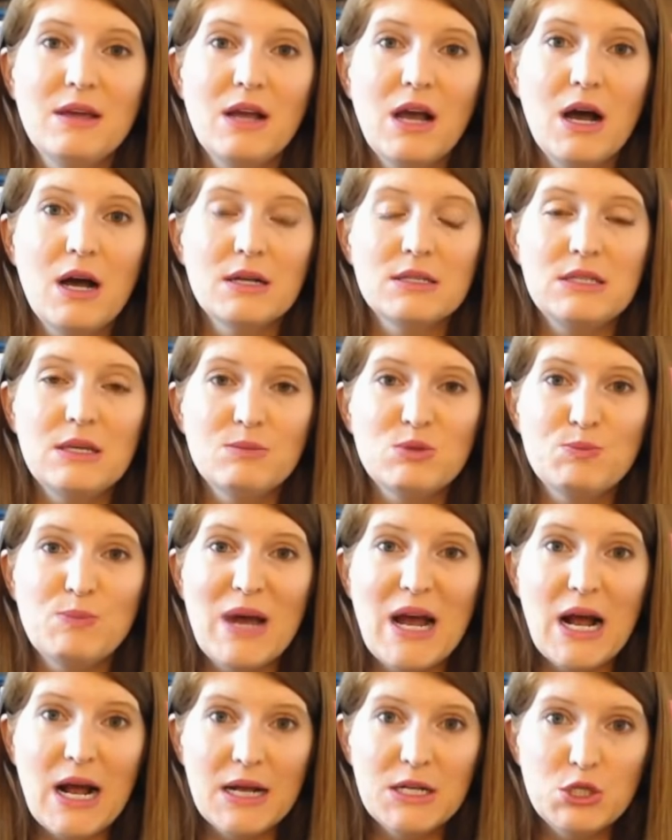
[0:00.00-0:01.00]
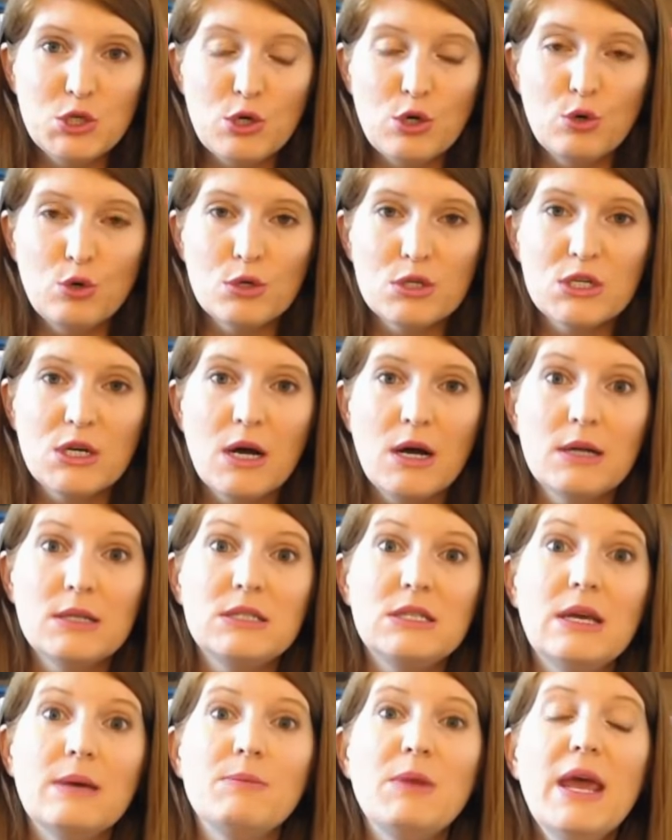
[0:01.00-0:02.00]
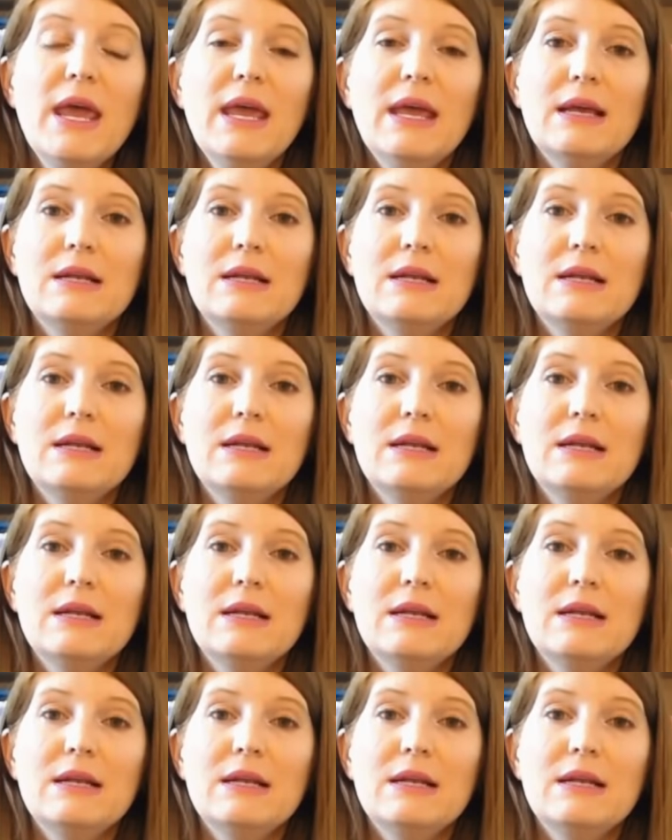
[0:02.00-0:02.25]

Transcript: concepts behind your course concept,